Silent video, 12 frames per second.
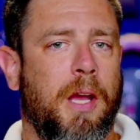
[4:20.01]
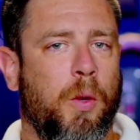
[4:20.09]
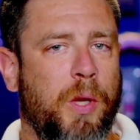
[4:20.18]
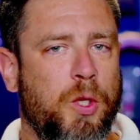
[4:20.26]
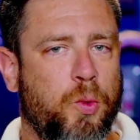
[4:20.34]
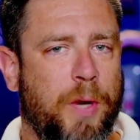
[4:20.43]

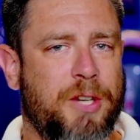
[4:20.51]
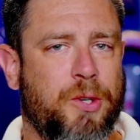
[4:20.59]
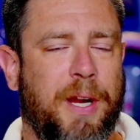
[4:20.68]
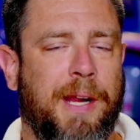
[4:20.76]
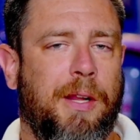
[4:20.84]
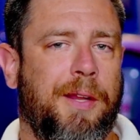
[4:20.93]
And when you
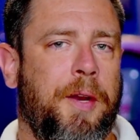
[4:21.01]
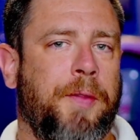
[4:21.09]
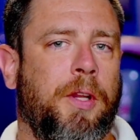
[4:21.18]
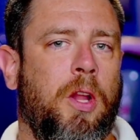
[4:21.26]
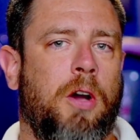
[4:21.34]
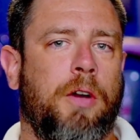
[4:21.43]
retrohale and on
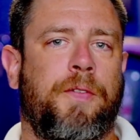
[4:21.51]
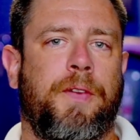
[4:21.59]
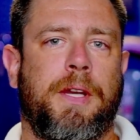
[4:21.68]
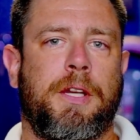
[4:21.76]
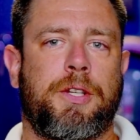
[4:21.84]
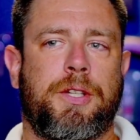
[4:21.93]
the long
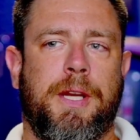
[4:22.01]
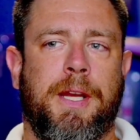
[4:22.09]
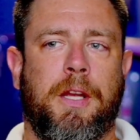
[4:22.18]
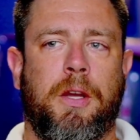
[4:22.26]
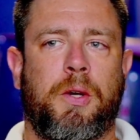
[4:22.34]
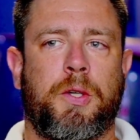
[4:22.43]
finish,
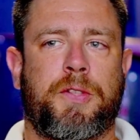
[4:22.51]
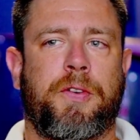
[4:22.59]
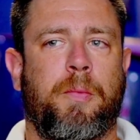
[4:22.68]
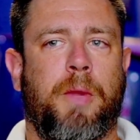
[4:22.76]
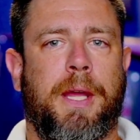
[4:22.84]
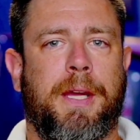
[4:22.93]
it goes
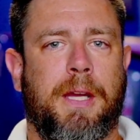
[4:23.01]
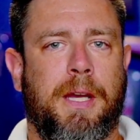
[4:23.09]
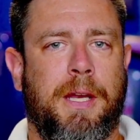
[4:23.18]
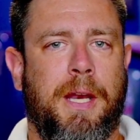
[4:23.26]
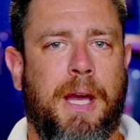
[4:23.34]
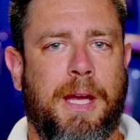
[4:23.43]
from like
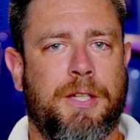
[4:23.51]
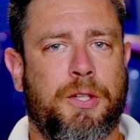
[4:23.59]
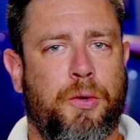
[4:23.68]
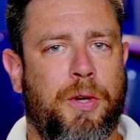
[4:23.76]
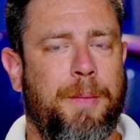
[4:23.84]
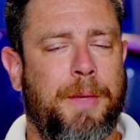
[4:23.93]
a nice
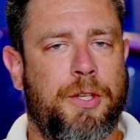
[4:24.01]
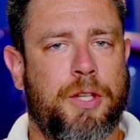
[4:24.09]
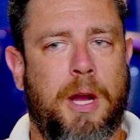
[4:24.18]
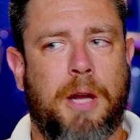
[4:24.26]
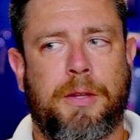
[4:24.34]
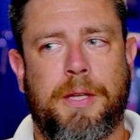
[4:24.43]
creamy
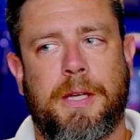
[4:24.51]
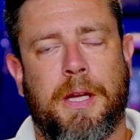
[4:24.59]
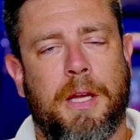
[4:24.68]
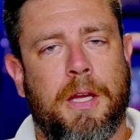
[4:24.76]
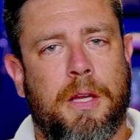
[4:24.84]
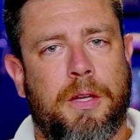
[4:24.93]
chocolate
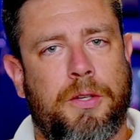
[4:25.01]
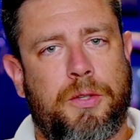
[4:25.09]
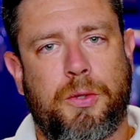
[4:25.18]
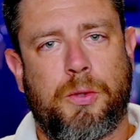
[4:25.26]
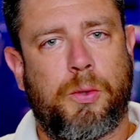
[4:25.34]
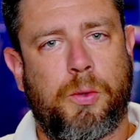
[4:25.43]

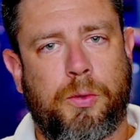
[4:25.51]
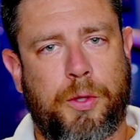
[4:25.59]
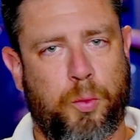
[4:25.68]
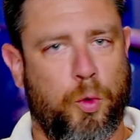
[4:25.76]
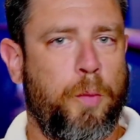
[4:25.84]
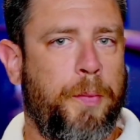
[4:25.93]
to the
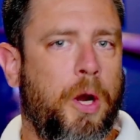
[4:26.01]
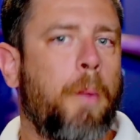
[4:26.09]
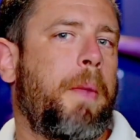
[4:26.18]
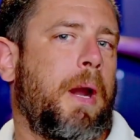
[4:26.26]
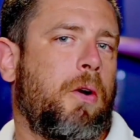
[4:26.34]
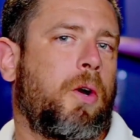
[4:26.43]
root beer
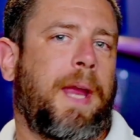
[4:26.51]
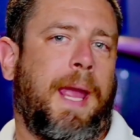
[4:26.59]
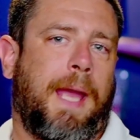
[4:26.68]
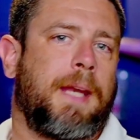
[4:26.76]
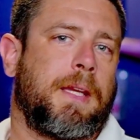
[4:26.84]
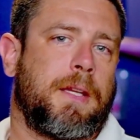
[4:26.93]
barrel
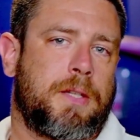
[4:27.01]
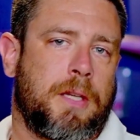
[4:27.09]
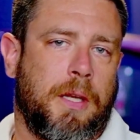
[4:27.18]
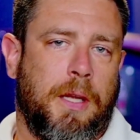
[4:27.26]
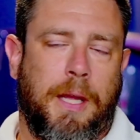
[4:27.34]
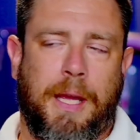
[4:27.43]
candies.
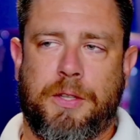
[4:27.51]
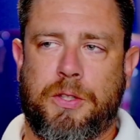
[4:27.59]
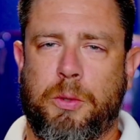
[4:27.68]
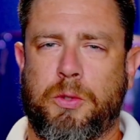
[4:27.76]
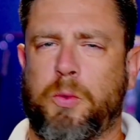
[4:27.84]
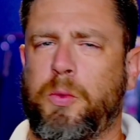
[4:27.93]
And so
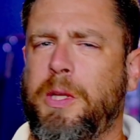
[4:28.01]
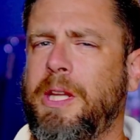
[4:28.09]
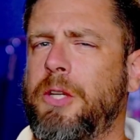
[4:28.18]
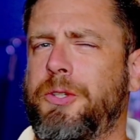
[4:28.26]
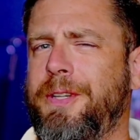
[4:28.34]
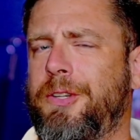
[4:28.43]
it was a really
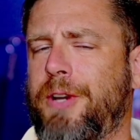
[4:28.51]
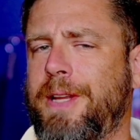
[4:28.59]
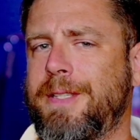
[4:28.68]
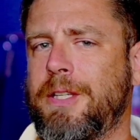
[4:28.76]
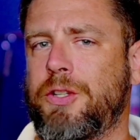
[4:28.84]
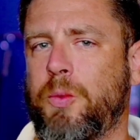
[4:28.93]
interesting
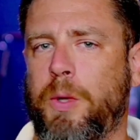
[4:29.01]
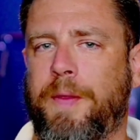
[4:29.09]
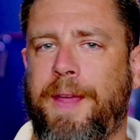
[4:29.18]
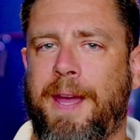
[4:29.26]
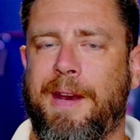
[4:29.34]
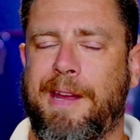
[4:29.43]
transition with
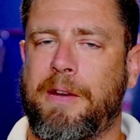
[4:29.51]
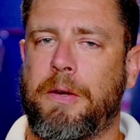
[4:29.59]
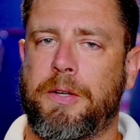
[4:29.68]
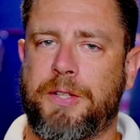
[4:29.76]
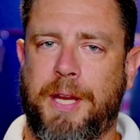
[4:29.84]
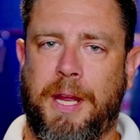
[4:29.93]
that. And I can
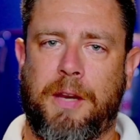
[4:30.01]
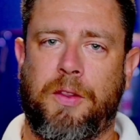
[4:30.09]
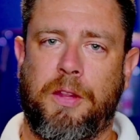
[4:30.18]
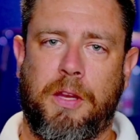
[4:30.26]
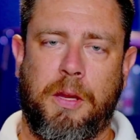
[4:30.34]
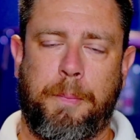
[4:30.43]
understand
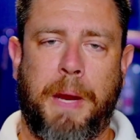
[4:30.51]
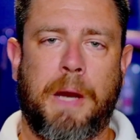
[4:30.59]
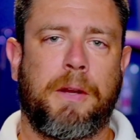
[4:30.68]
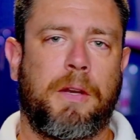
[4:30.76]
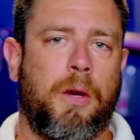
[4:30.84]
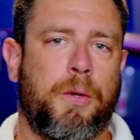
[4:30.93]
the
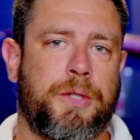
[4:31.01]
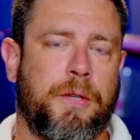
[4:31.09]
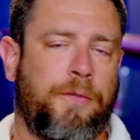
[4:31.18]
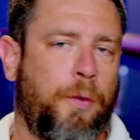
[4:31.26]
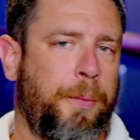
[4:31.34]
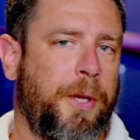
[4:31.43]
pairing notes
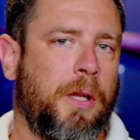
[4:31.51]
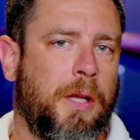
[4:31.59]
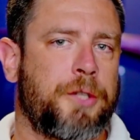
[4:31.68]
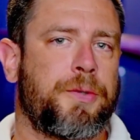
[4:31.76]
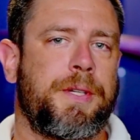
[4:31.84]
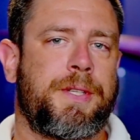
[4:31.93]
for B L
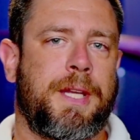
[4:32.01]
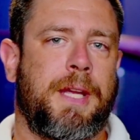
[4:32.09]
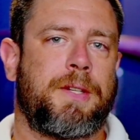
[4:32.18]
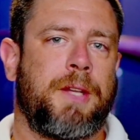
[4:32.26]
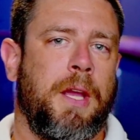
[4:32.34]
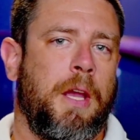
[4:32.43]
Luxury
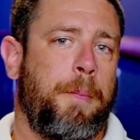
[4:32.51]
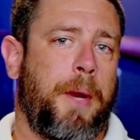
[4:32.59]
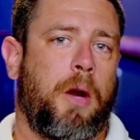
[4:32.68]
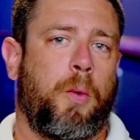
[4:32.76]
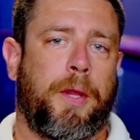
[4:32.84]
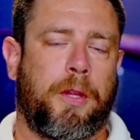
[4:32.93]
says
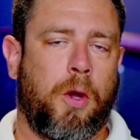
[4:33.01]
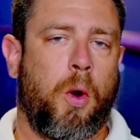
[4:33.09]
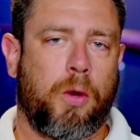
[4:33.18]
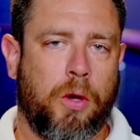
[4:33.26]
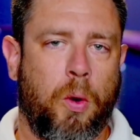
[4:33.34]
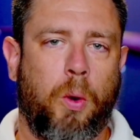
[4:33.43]
pair it with
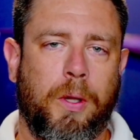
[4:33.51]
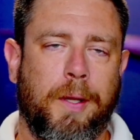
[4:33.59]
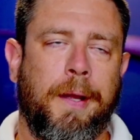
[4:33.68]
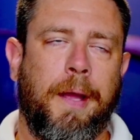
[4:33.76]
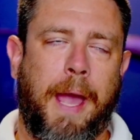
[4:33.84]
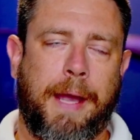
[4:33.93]

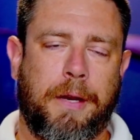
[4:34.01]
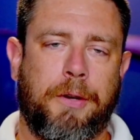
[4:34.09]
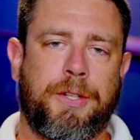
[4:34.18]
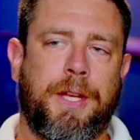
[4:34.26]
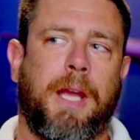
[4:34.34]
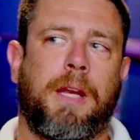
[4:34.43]
Coca-Cola. I can
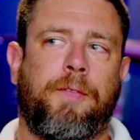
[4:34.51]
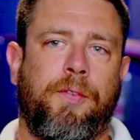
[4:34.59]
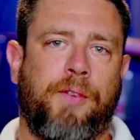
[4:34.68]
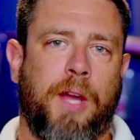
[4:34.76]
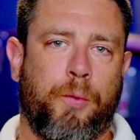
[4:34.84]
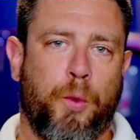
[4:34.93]
understand if
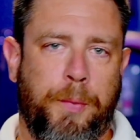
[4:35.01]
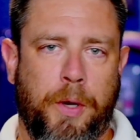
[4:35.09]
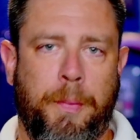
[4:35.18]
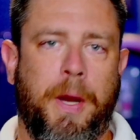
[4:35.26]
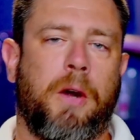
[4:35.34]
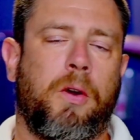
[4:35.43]
you've got a root beer
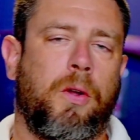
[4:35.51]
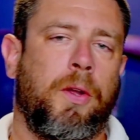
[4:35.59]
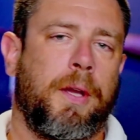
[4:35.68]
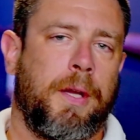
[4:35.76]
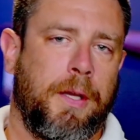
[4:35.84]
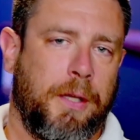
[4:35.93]
barrel,
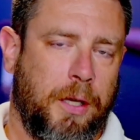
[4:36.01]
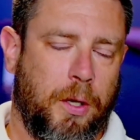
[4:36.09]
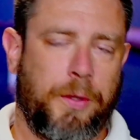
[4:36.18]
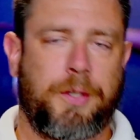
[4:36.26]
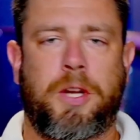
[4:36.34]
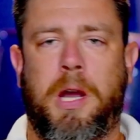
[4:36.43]
you
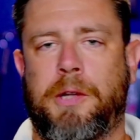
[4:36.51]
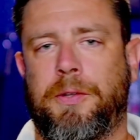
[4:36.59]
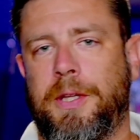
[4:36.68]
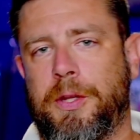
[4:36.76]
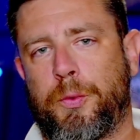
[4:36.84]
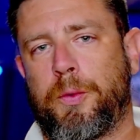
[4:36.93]
know, the
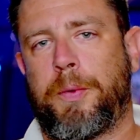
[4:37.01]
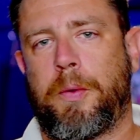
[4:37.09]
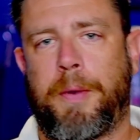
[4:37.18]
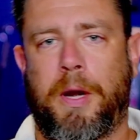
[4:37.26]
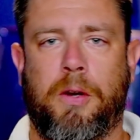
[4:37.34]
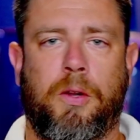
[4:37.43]
chocolate, the root beer
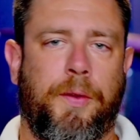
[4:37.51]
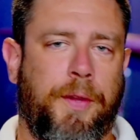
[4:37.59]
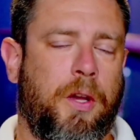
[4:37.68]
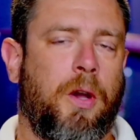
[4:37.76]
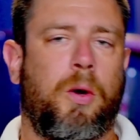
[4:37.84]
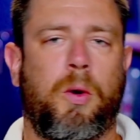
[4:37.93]
barrel, and the
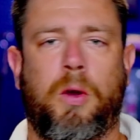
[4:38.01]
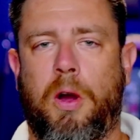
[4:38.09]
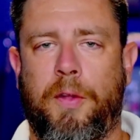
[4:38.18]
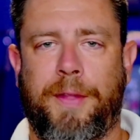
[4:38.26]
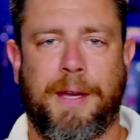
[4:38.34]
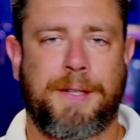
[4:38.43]
Coke,
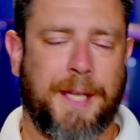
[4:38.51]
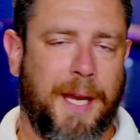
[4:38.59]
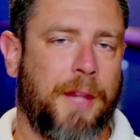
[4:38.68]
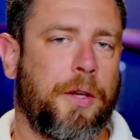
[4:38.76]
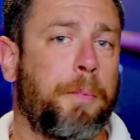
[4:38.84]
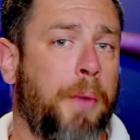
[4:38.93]
all that
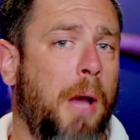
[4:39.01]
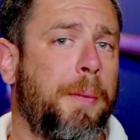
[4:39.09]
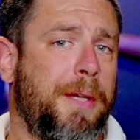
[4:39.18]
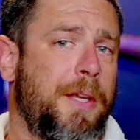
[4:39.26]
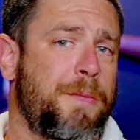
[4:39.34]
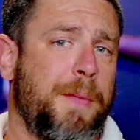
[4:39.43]
together
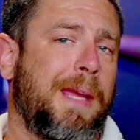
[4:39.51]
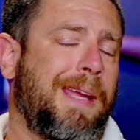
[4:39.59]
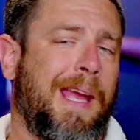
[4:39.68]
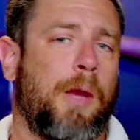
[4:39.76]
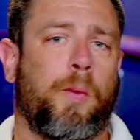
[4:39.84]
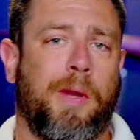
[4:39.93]
probably does make
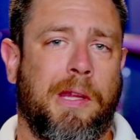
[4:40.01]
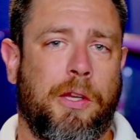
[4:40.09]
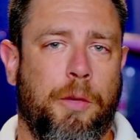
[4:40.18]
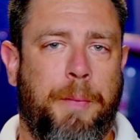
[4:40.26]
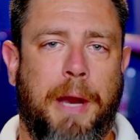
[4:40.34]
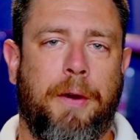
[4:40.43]
a really
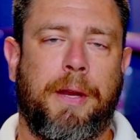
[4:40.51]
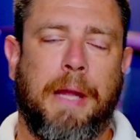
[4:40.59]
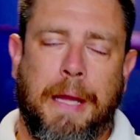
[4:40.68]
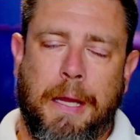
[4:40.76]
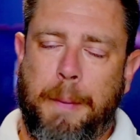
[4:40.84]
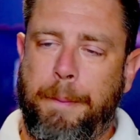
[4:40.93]
good pairing.
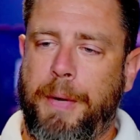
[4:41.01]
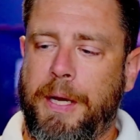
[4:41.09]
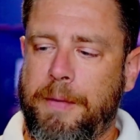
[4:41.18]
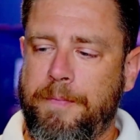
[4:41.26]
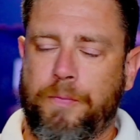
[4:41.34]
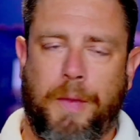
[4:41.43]

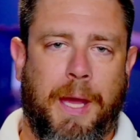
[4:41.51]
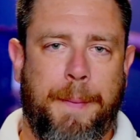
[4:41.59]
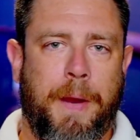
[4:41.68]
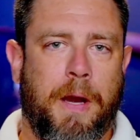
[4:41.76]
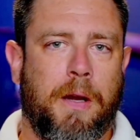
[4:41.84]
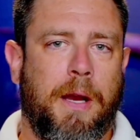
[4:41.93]
But I
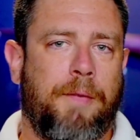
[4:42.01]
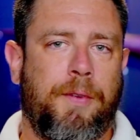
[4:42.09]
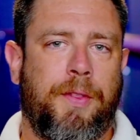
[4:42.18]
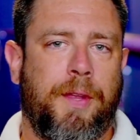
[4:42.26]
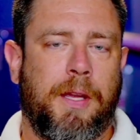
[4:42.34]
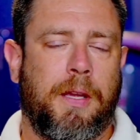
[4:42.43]
pair
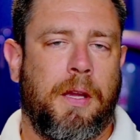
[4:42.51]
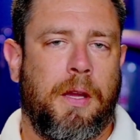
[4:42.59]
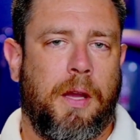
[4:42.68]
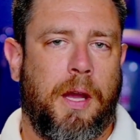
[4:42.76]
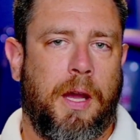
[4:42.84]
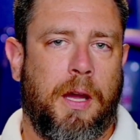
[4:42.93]
everything
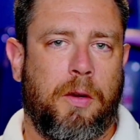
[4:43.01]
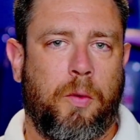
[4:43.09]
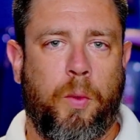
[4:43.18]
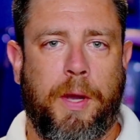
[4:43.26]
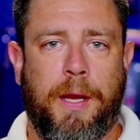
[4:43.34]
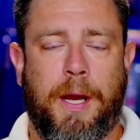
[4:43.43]
uh,
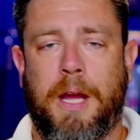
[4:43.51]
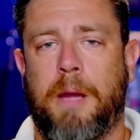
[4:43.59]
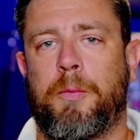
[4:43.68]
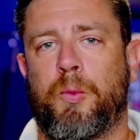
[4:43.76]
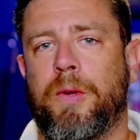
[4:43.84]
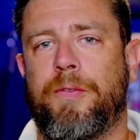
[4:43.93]
when
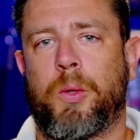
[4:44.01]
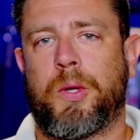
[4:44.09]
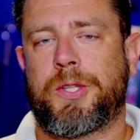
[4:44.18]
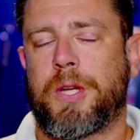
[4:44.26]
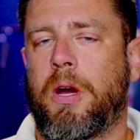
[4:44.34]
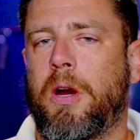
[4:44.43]
I'm reviewing a
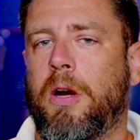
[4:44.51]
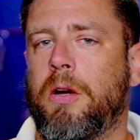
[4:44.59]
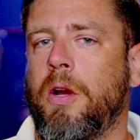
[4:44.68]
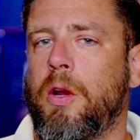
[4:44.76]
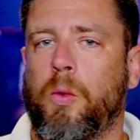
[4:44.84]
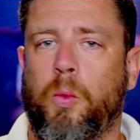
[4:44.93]
cigar
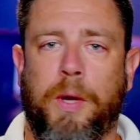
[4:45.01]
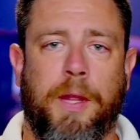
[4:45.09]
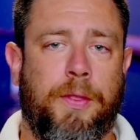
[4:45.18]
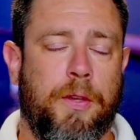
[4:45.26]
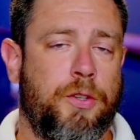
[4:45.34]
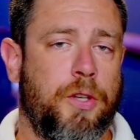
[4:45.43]

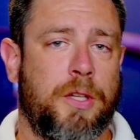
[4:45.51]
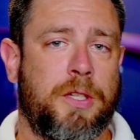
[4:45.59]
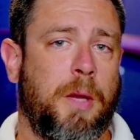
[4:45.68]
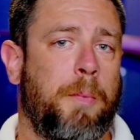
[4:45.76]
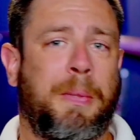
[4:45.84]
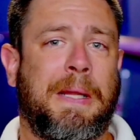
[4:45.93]
with
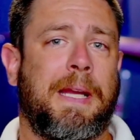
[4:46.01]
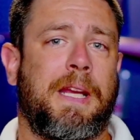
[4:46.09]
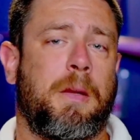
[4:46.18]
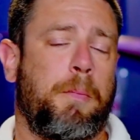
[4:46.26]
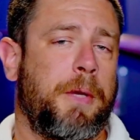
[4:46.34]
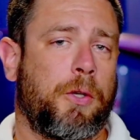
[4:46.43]
just
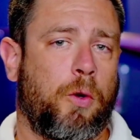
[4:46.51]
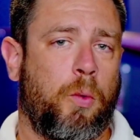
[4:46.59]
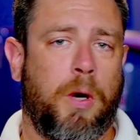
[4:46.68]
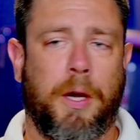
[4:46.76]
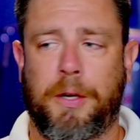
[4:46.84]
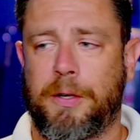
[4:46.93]
plain mineral
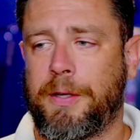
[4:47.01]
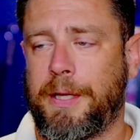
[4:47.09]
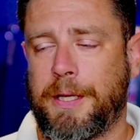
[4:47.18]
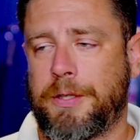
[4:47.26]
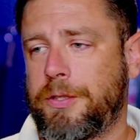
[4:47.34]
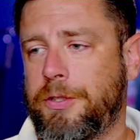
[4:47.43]
water.
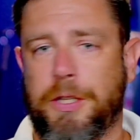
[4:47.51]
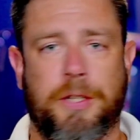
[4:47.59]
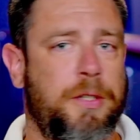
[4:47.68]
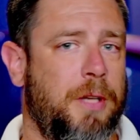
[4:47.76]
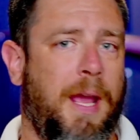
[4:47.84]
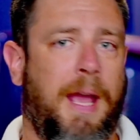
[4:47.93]
It's
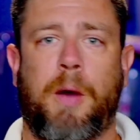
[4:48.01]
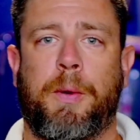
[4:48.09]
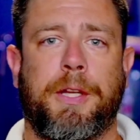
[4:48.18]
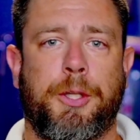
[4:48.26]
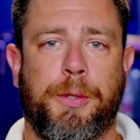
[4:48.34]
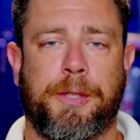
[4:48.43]
just how
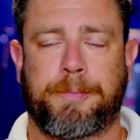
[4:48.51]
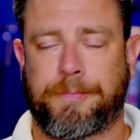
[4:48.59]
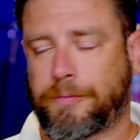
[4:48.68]
I do it.